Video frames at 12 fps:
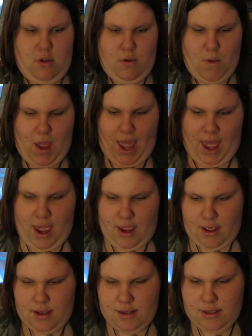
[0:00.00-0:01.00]

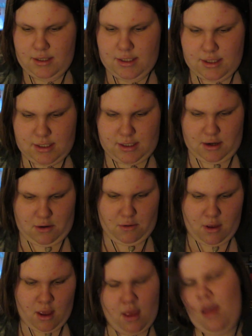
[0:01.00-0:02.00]
okay. So,
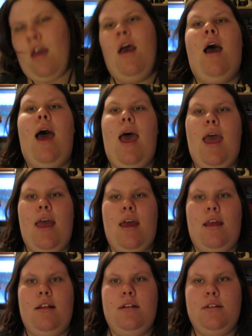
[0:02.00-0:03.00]

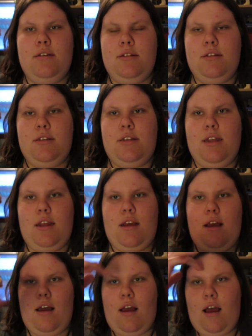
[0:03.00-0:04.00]
and
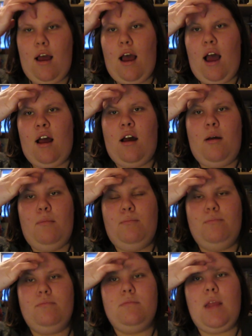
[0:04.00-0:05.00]

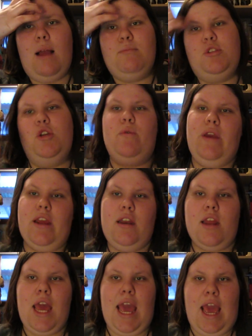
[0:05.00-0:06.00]
I'm
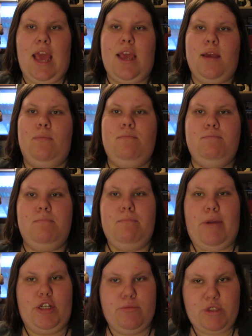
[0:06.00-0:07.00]
doing a
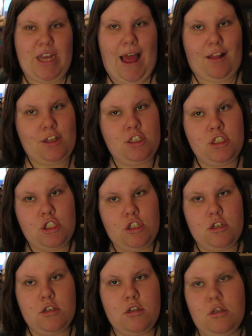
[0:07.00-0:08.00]
bedroom
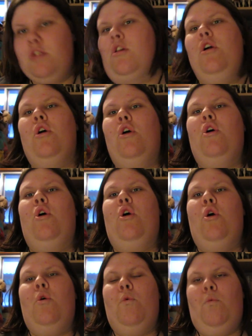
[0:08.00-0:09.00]
challenge
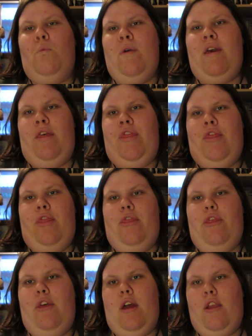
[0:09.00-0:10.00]

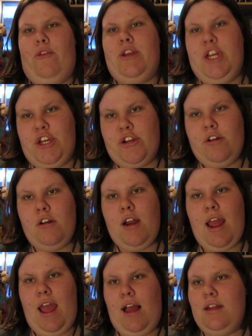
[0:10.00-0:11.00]
with another teacher,
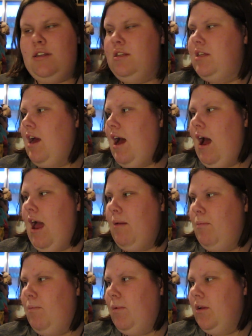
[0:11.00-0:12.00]
and
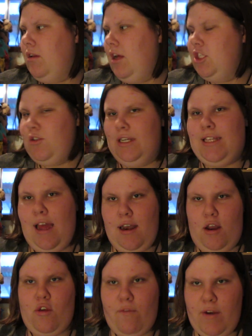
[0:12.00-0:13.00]
I will address that in
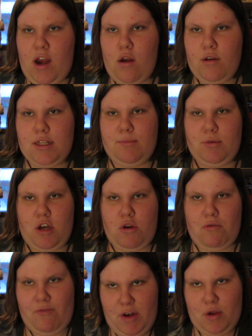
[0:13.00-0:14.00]
another video, because I'm going to
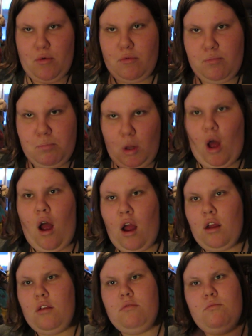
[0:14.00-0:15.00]
do a video
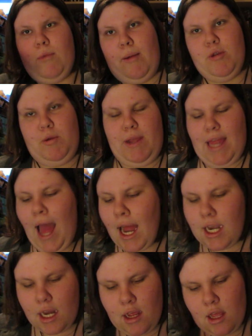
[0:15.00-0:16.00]
blog while I'm doing that.